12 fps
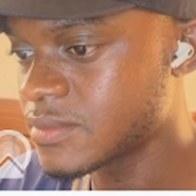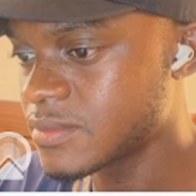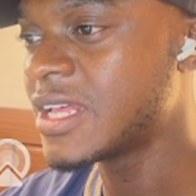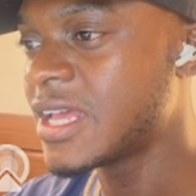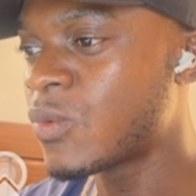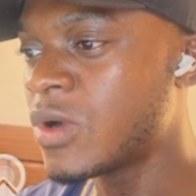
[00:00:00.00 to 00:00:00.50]

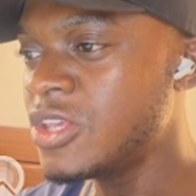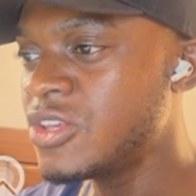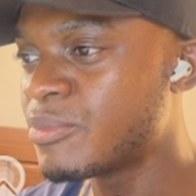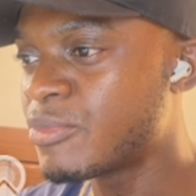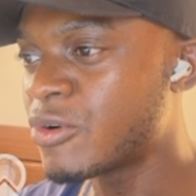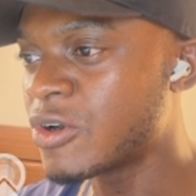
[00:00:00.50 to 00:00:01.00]
And when you
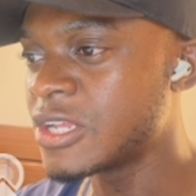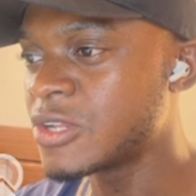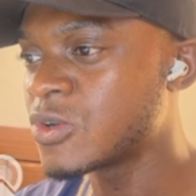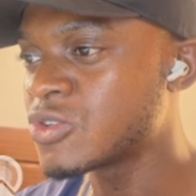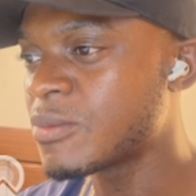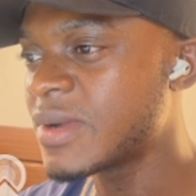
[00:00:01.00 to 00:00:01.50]
import, it will
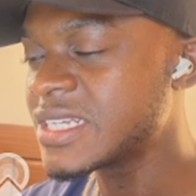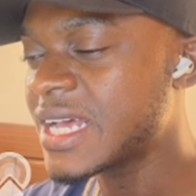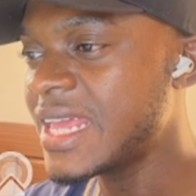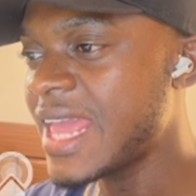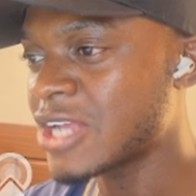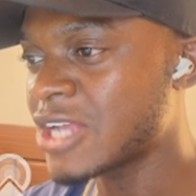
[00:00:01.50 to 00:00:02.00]
automatically
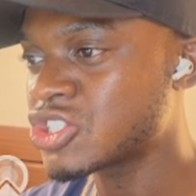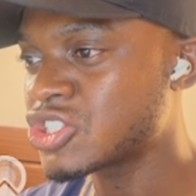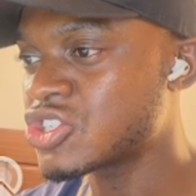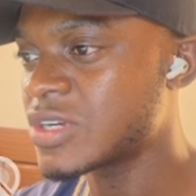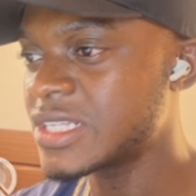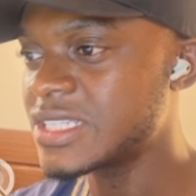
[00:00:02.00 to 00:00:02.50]

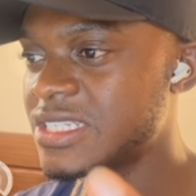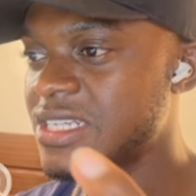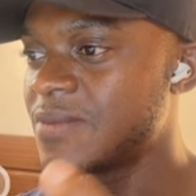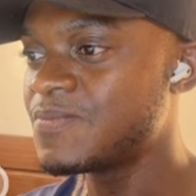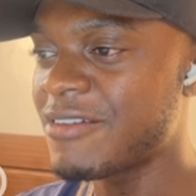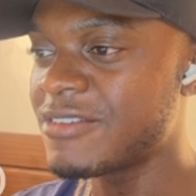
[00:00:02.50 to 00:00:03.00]
extract the
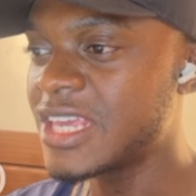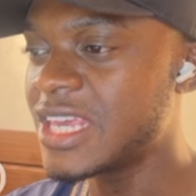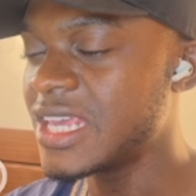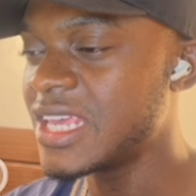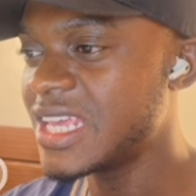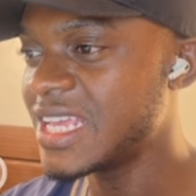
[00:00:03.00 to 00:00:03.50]
private
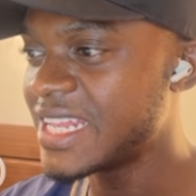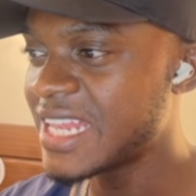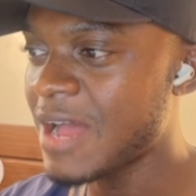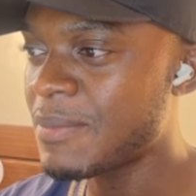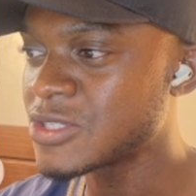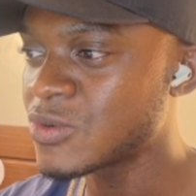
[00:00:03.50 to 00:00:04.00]
key in that
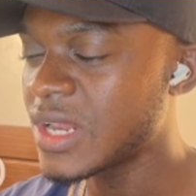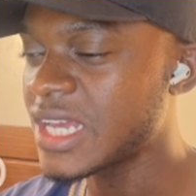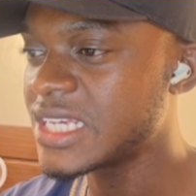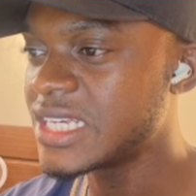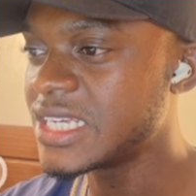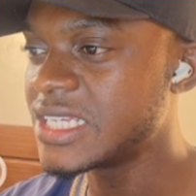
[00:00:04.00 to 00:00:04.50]
particular
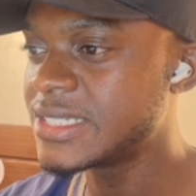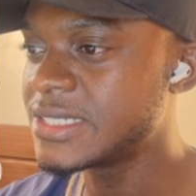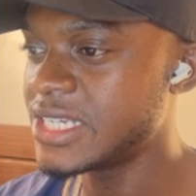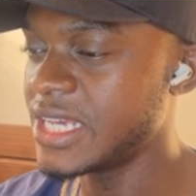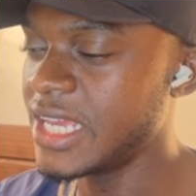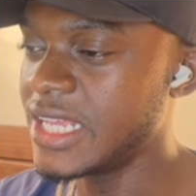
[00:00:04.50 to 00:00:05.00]
key
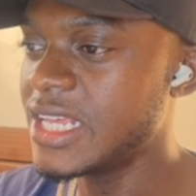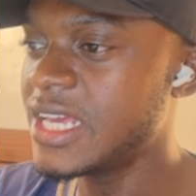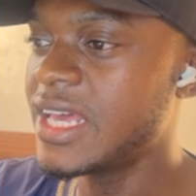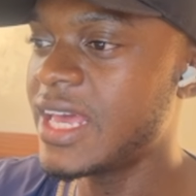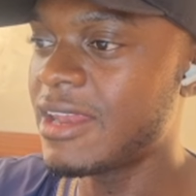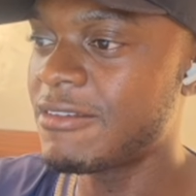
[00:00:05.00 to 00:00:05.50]
chain
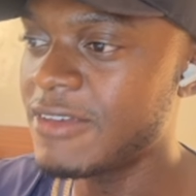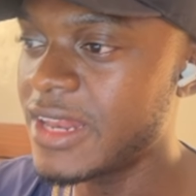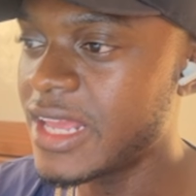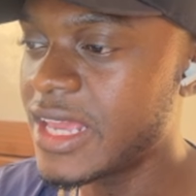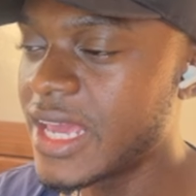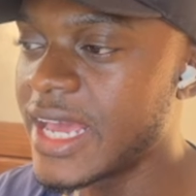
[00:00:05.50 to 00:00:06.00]
and fill it
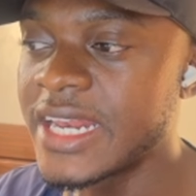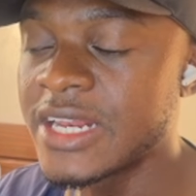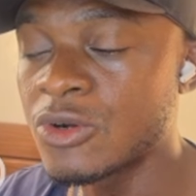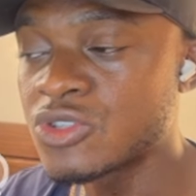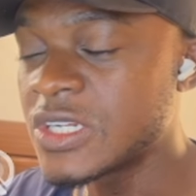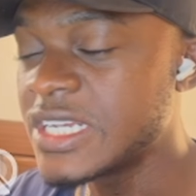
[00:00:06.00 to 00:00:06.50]
here. And
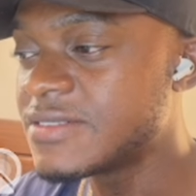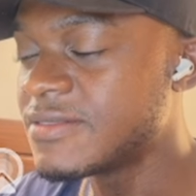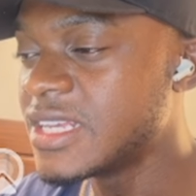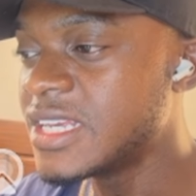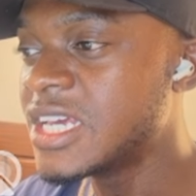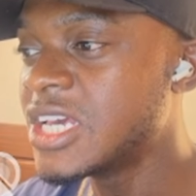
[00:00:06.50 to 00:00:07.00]
alternatively,
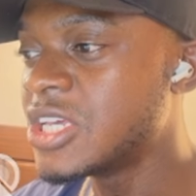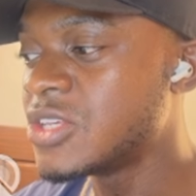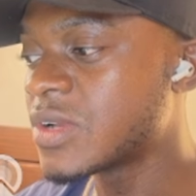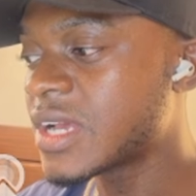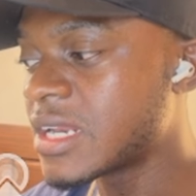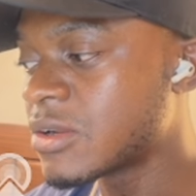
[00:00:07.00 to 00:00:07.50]
you
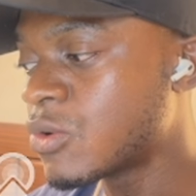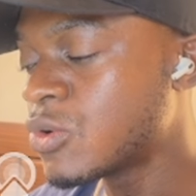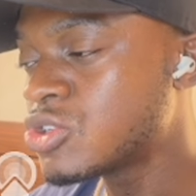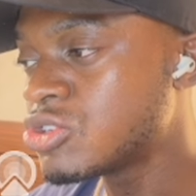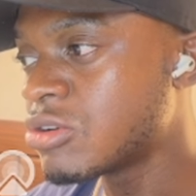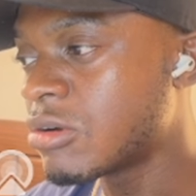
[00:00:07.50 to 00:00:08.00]
can go
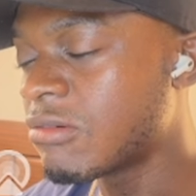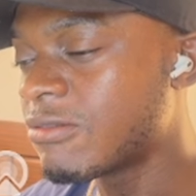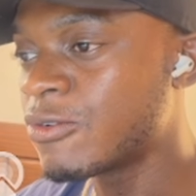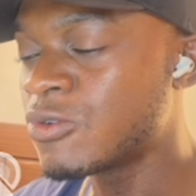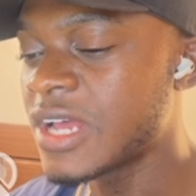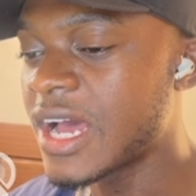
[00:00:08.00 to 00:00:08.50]
to your
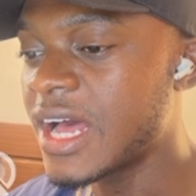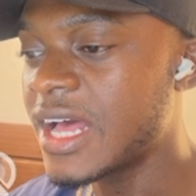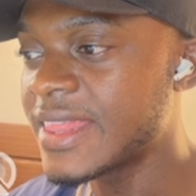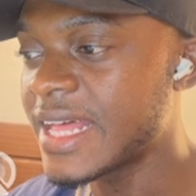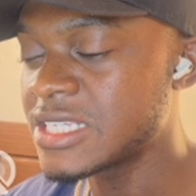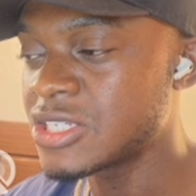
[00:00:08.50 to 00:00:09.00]
folder,
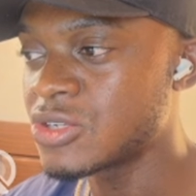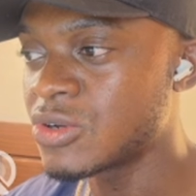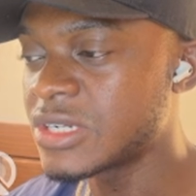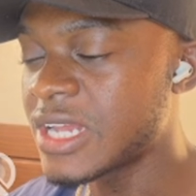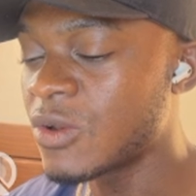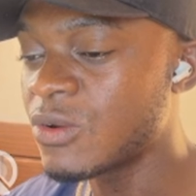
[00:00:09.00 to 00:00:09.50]
that is your
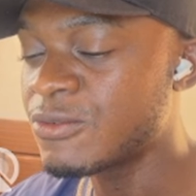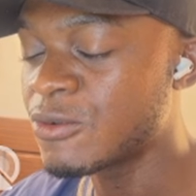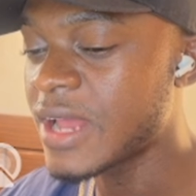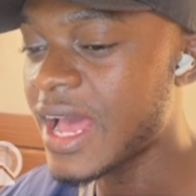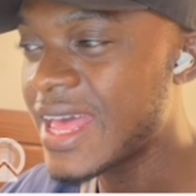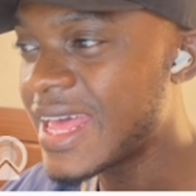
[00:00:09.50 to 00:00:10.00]
download
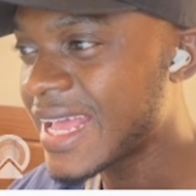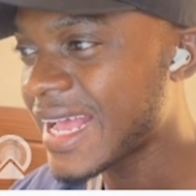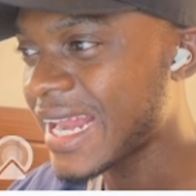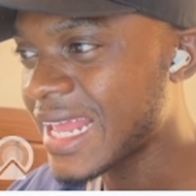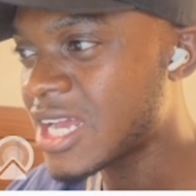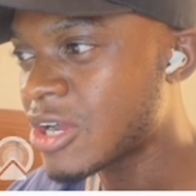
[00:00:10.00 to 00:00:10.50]
folder,
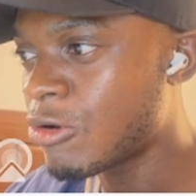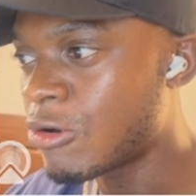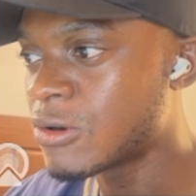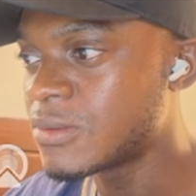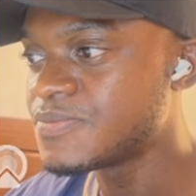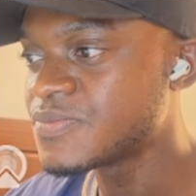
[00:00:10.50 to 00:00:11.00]
click
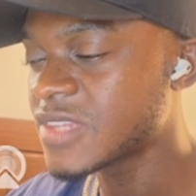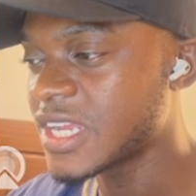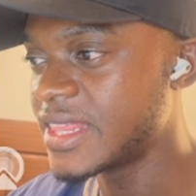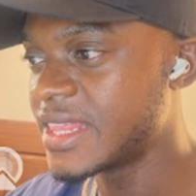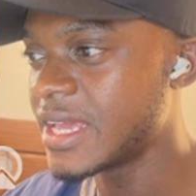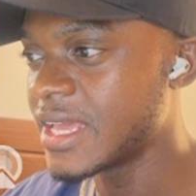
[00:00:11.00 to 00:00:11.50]
on
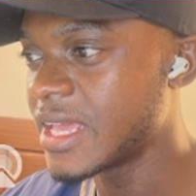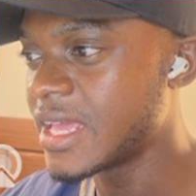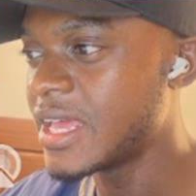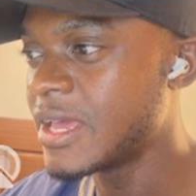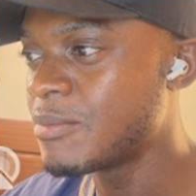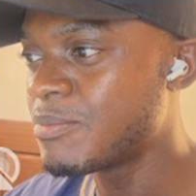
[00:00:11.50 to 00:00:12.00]
the
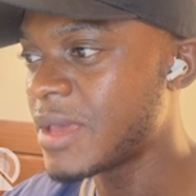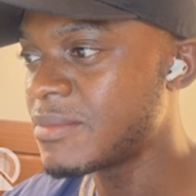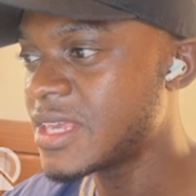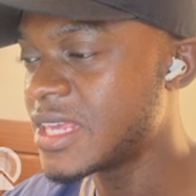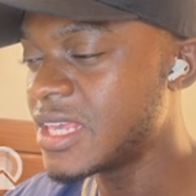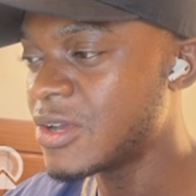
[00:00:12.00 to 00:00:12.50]
PEM
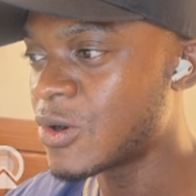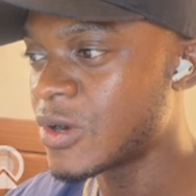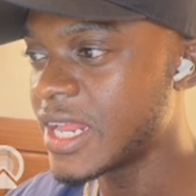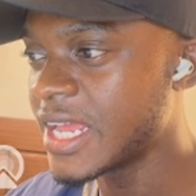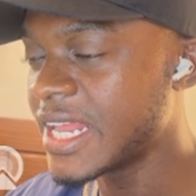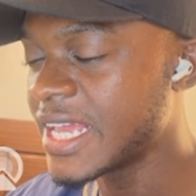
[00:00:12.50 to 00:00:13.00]
key or
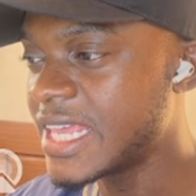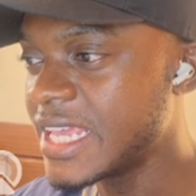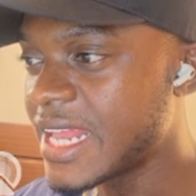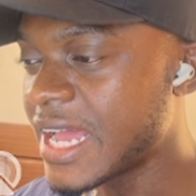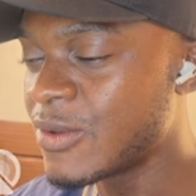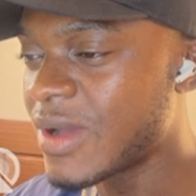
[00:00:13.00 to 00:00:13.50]
the key
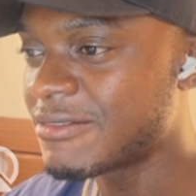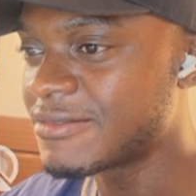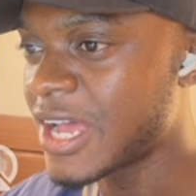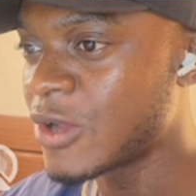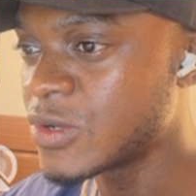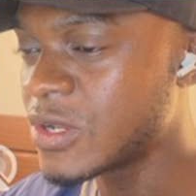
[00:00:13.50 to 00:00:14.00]
that you have
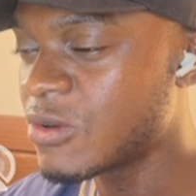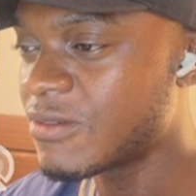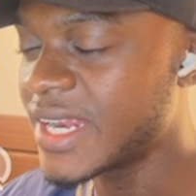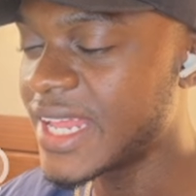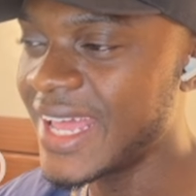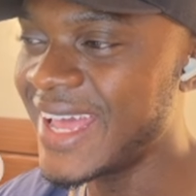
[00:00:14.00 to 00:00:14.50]
downloaded over
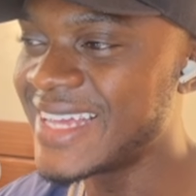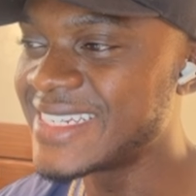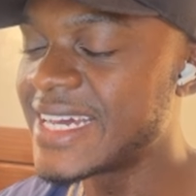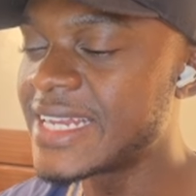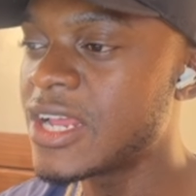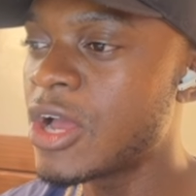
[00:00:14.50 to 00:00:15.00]
there, and
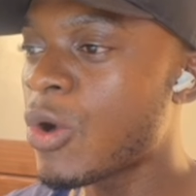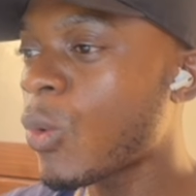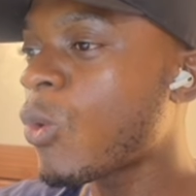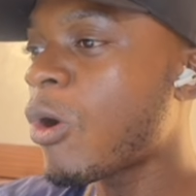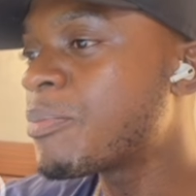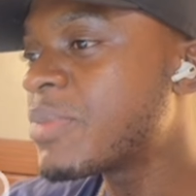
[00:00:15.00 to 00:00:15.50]
then
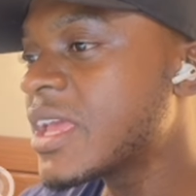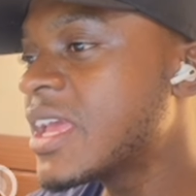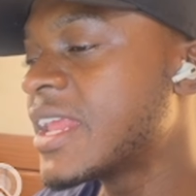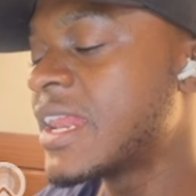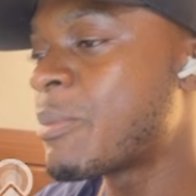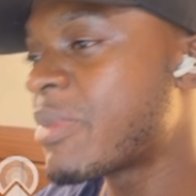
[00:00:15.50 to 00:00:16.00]
copy
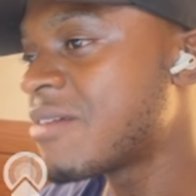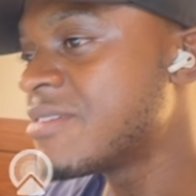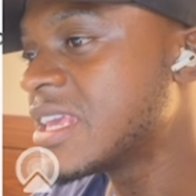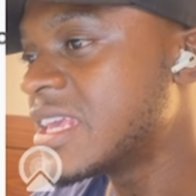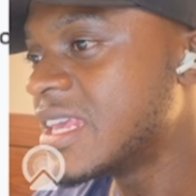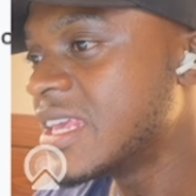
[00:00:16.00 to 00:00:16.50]
the private
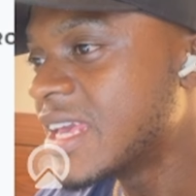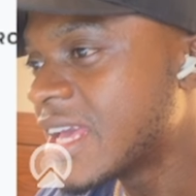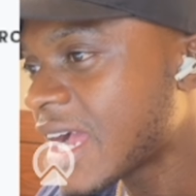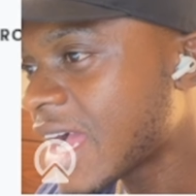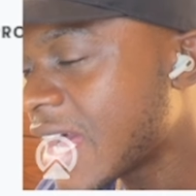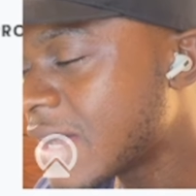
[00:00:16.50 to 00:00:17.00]
key,
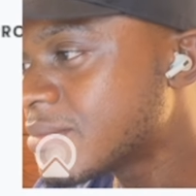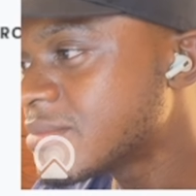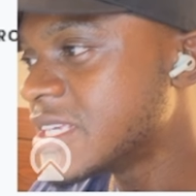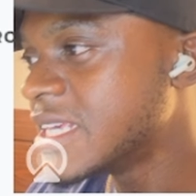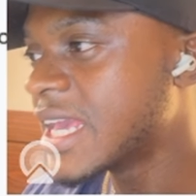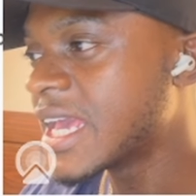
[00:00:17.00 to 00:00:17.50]
come
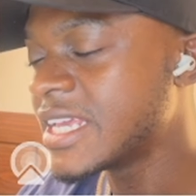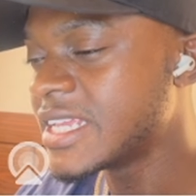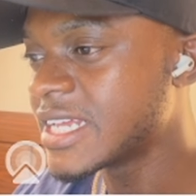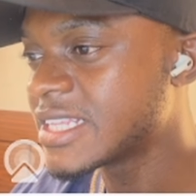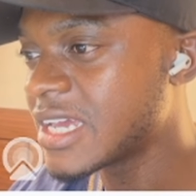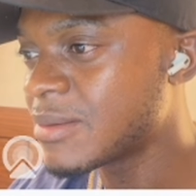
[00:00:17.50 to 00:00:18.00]
here in the
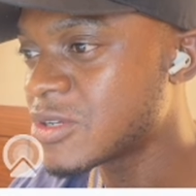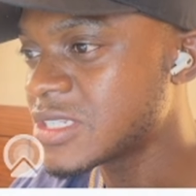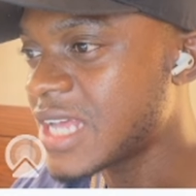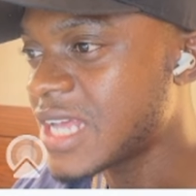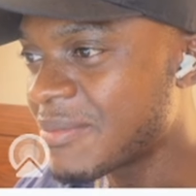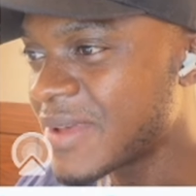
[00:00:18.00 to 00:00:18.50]
Termos
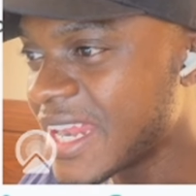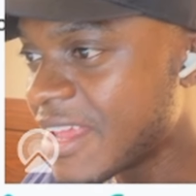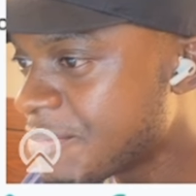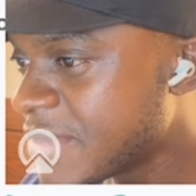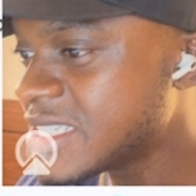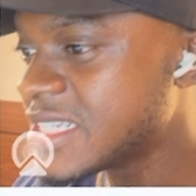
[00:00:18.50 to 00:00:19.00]
app, and then
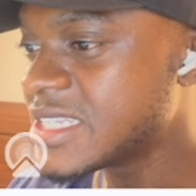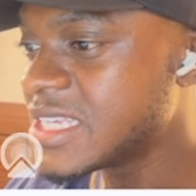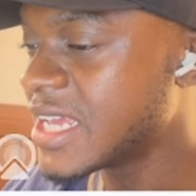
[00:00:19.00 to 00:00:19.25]
paste it here.